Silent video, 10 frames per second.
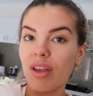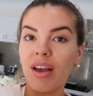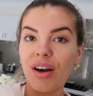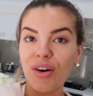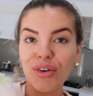
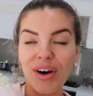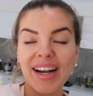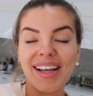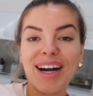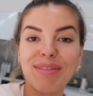
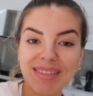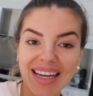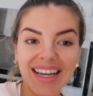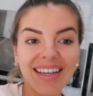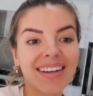Alrighty,
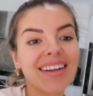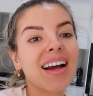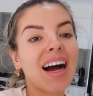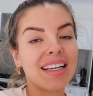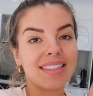update.
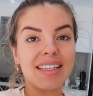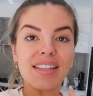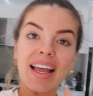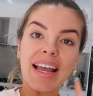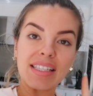I
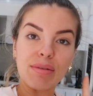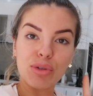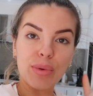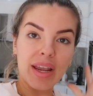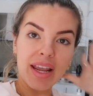did end up
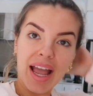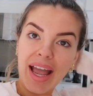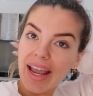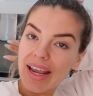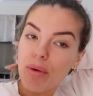doing
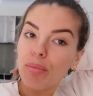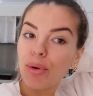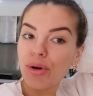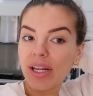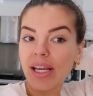a
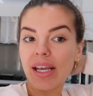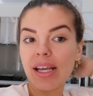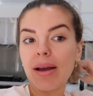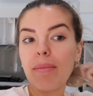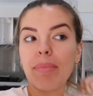
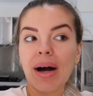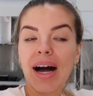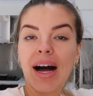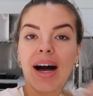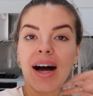booty
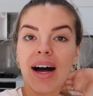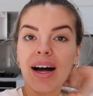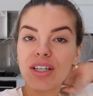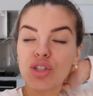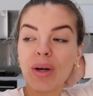
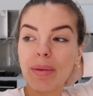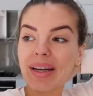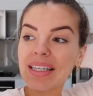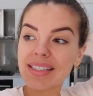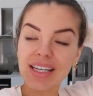bar 20
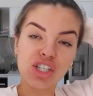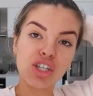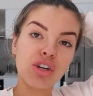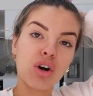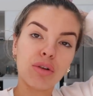minute
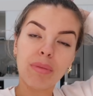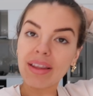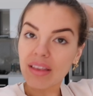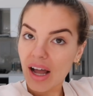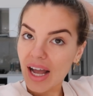session on
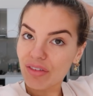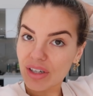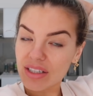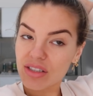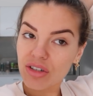my live
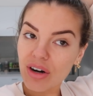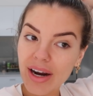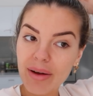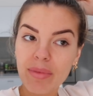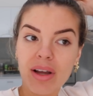on
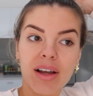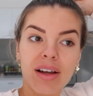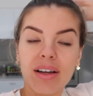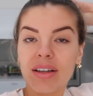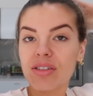Instagram.
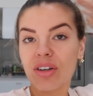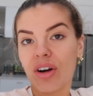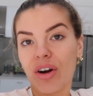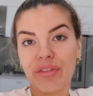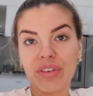
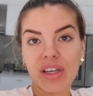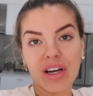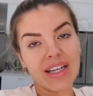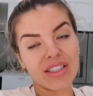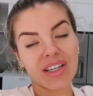So hopefully you
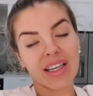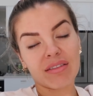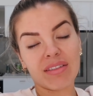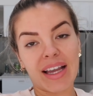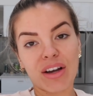guys
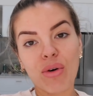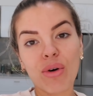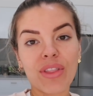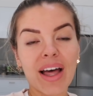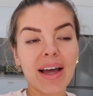like
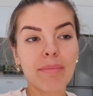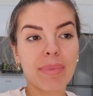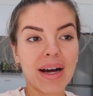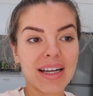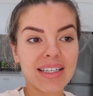caught that,
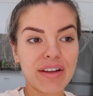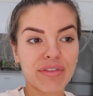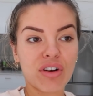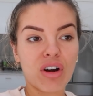but if